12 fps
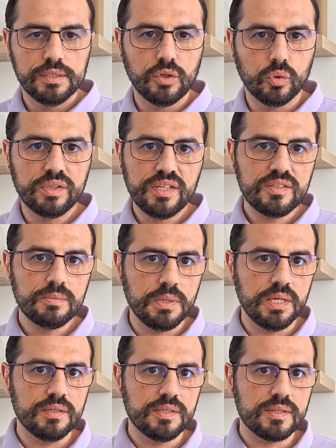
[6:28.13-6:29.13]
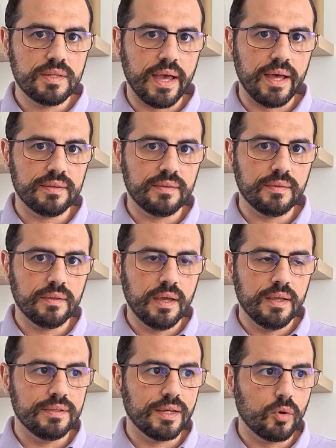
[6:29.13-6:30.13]
So this means that
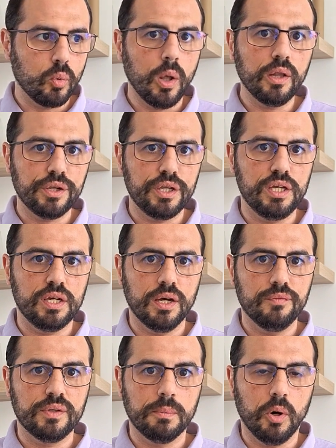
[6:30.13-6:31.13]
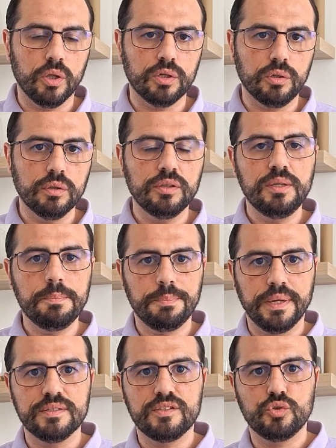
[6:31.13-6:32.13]
the quality of the model
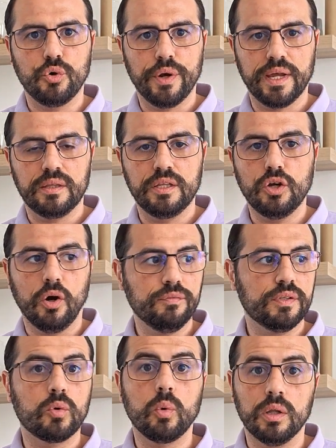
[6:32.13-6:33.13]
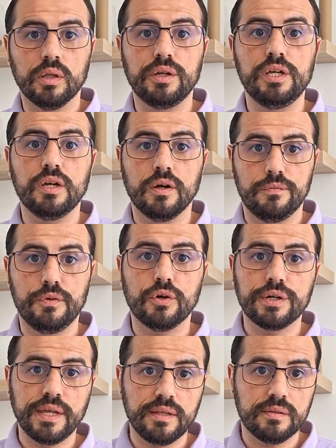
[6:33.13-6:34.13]
depends directly on the quality of
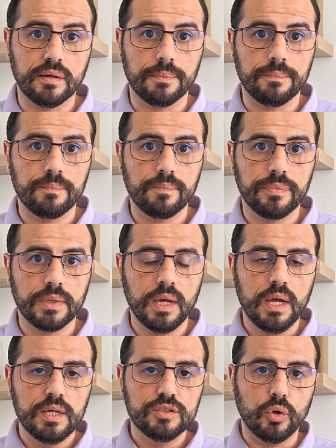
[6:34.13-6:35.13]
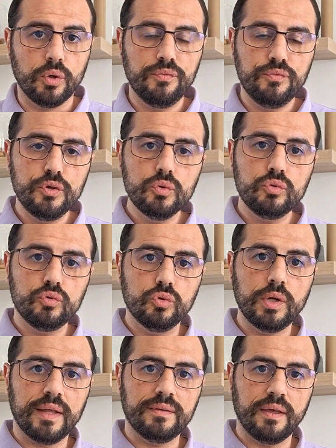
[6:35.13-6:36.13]
your data. So if you do
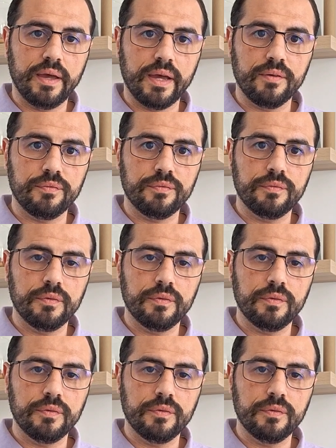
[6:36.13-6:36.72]
not have